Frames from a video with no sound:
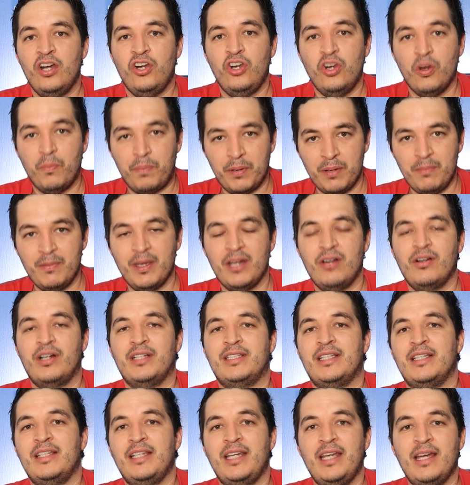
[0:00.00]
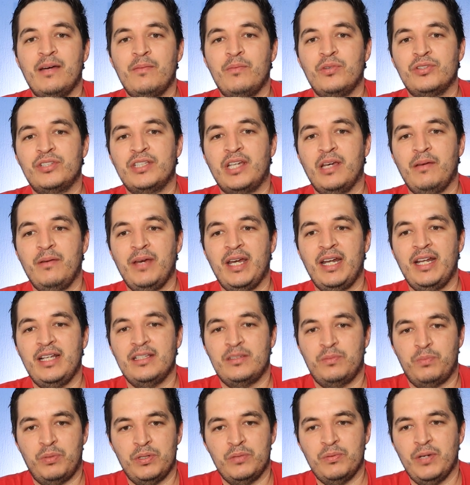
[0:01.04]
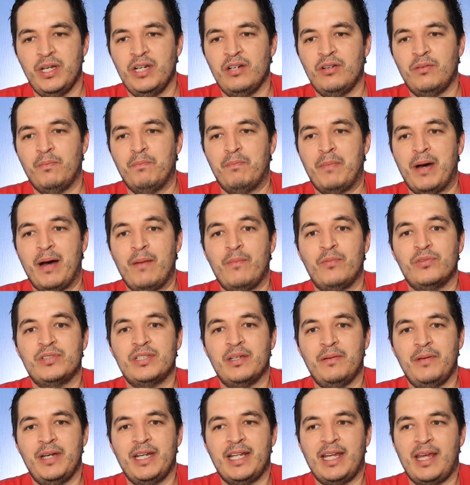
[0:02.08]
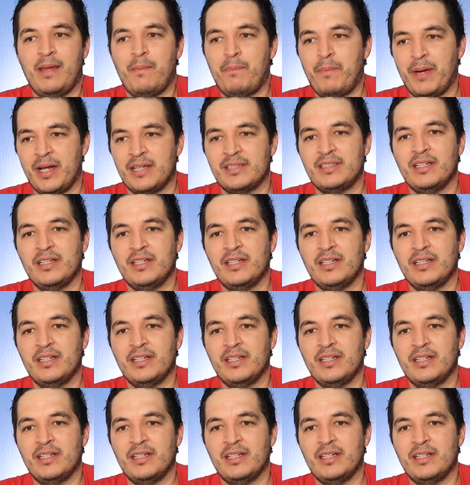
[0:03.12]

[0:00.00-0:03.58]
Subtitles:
the first thing we should look at is, well, let's see what happens when I have voltage,